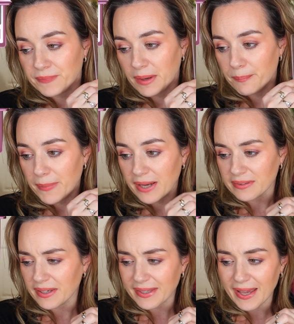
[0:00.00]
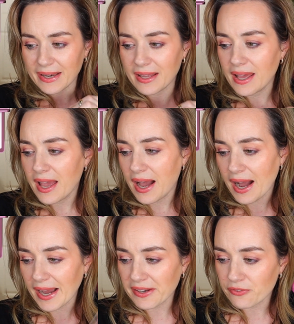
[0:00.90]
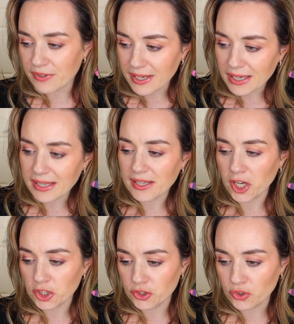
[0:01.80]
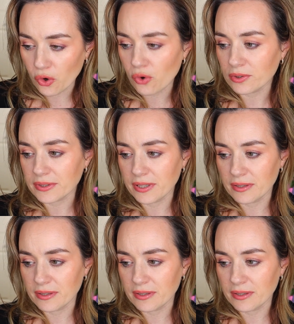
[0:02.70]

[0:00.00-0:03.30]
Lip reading: But again, I really don't